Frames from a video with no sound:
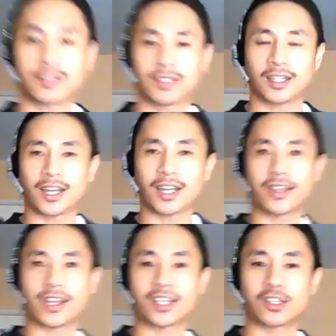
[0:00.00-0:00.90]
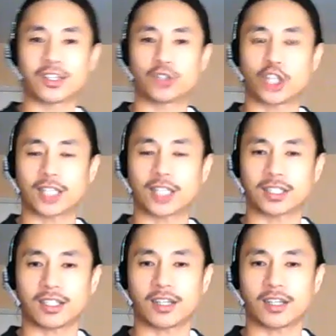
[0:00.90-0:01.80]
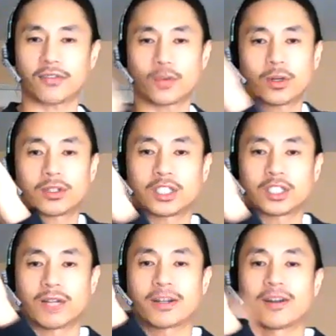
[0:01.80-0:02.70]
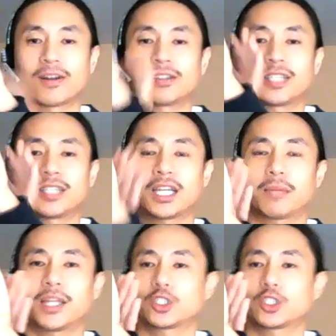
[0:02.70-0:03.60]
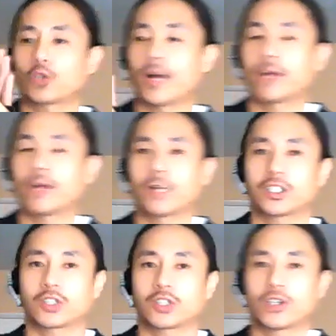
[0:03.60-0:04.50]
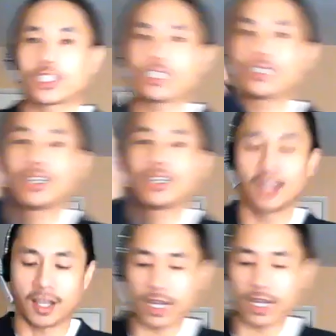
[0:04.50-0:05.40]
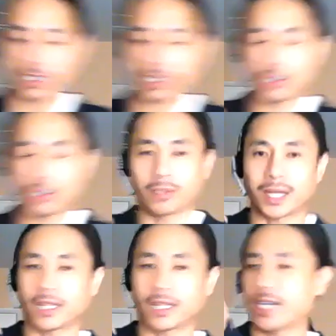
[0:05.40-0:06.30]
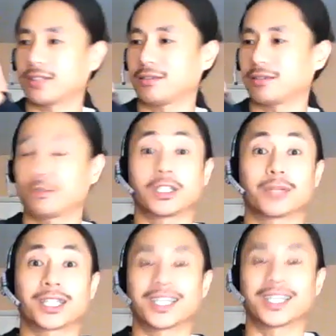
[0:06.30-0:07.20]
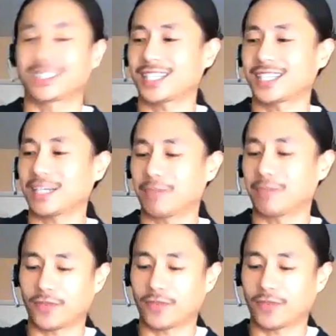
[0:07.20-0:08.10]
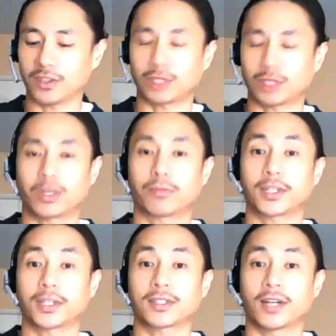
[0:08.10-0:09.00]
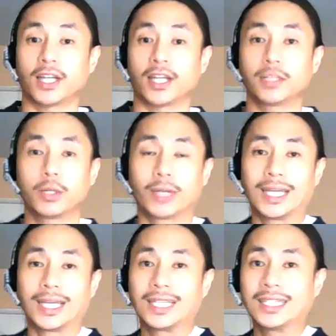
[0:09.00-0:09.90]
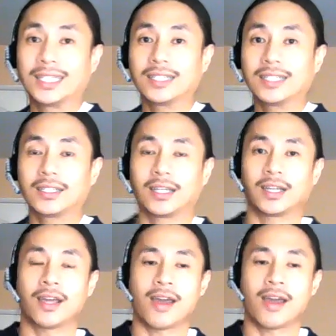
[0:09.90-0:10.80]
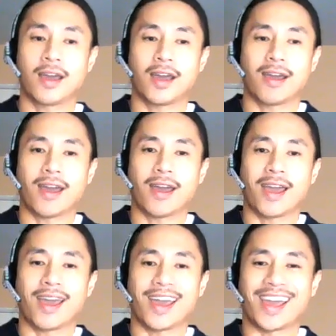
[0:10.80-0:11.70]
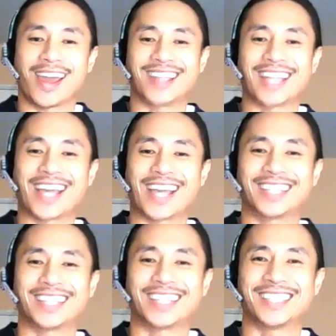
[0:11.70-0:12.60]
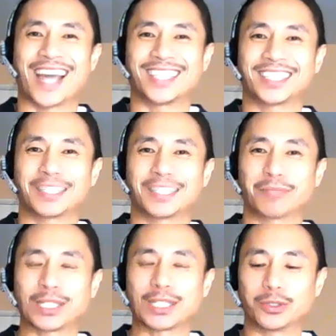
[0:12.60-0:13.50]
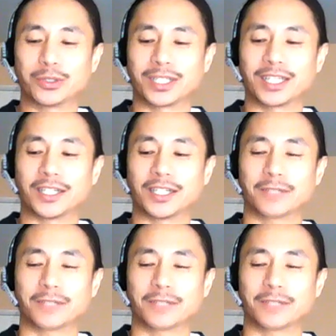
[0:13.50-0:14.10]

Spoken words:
and thank you, Jessica, for sharing our TechMan Try registration. I'll tell you about that in a sec, but first we are bringing our elbow in and hand down, and simply hold it here.